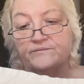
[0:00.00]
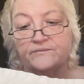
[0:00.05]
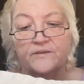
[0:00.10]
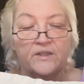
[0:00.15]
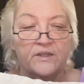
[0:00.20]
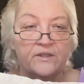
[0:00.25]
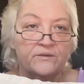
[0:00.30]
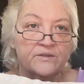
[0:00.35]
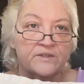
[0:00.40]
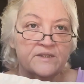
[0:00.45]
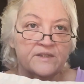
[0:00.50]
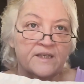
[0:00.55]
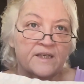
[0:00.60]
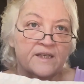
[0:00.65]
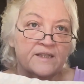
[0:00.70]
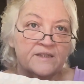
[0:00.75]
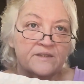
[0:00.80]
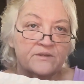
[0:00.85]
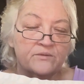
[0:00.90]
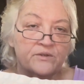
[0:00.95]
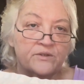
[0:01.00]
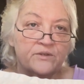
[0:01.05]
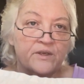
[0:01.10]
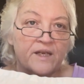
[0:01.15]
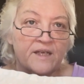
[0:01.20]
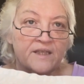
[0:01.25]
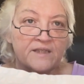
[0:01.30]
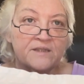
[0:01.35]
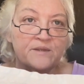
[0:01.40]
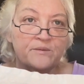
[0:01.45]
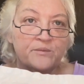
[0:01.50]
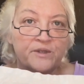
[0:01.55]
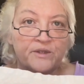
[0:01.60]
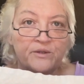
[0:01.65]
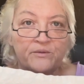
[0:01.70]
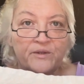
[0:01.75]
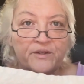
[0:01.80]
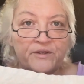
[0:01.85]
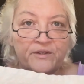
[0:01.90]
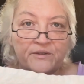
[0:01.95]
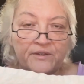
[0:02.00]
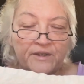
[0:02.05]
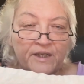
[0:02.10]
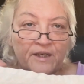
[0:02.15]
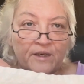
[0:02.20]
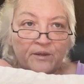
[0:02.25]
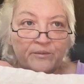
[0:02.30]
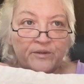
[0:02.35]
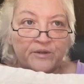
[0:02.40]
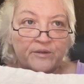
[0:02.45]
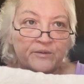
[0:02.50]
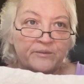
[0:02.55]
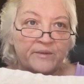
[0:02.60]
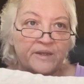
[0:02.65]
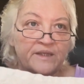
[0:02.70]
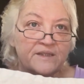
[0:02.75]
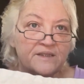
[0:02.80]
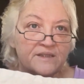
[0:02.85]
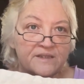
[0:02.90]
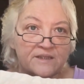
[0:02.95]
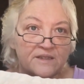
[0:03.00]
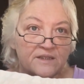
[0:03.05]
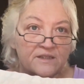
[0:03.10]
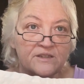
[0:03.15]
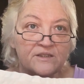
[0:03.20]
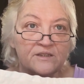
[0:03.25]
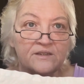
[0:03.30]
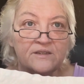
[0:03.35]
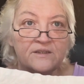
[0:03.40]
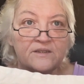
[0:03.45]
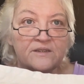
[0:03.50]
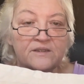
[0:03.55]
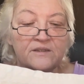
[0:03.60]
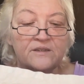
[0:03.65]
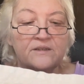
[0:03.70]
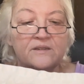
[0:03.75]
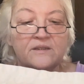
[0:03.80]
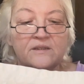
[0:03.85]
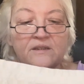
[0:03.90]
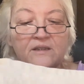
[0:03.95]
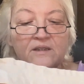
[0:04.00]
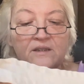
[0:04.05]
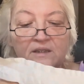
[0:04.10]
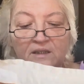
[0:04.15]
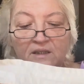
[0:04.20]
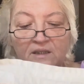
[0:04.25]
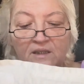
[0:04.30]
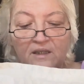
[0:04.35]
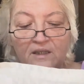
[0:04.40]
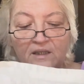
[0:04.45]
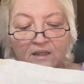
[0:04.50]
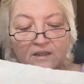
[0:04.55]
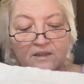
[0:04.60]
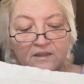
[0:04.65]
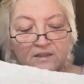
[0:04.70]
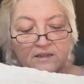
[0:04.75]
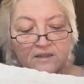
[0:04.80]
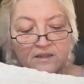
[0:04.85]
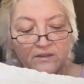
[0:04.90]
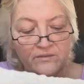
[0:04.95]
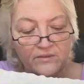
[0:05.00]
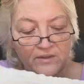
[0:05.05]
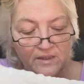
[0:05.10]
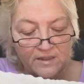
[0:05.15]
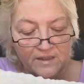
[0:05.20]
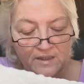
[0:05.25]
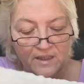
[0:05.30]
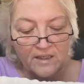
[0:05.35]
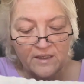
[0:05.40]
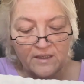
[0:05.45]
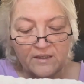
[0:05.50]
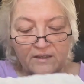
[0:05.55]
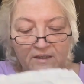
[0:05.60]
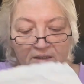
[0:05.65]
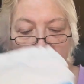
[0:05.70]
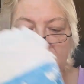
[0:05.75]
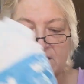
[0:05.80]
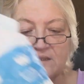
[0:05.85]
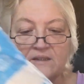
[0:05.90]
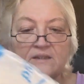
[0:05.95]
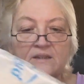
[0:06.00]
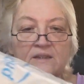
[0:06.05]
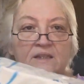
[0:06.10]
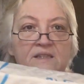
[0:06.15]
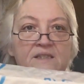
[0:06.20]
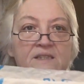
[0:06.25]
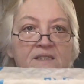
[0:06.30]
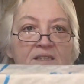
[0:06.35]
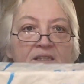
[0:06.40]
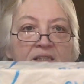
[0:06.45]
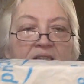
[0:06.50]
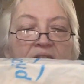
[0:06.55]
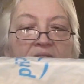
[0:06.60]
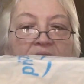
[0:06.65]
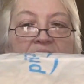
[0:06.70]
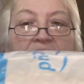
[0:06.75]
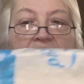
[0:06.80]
It was nice when you had somebody with you to help you to make decisions and stuff like that. Let's see.